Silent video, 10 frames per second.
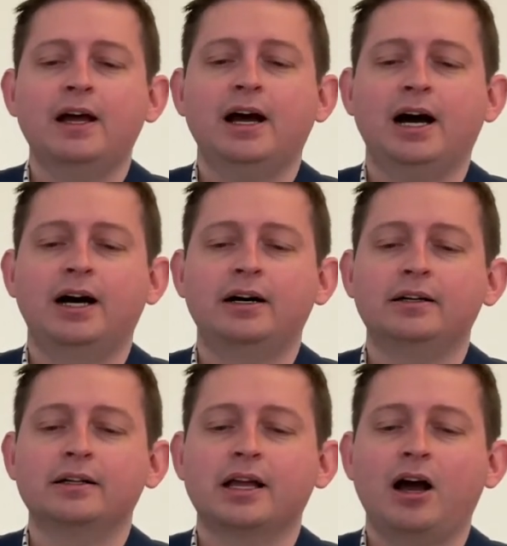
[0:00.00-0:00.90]
Uh,
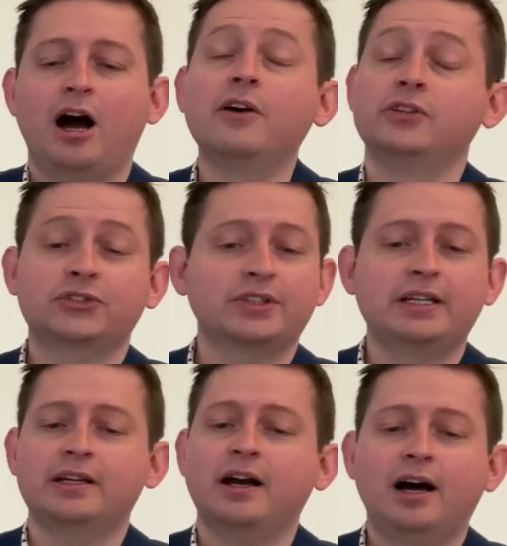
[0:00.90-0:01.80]

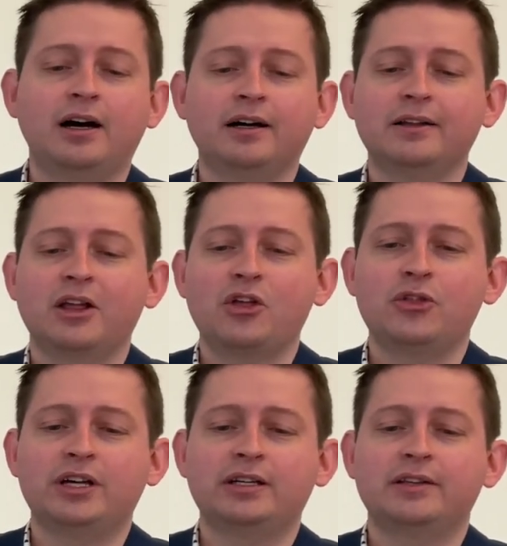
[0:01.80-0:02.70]
obviously, uh,
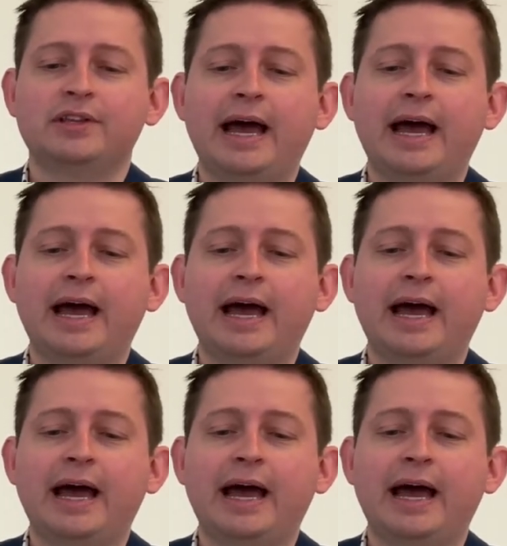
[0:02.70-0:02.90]
the, the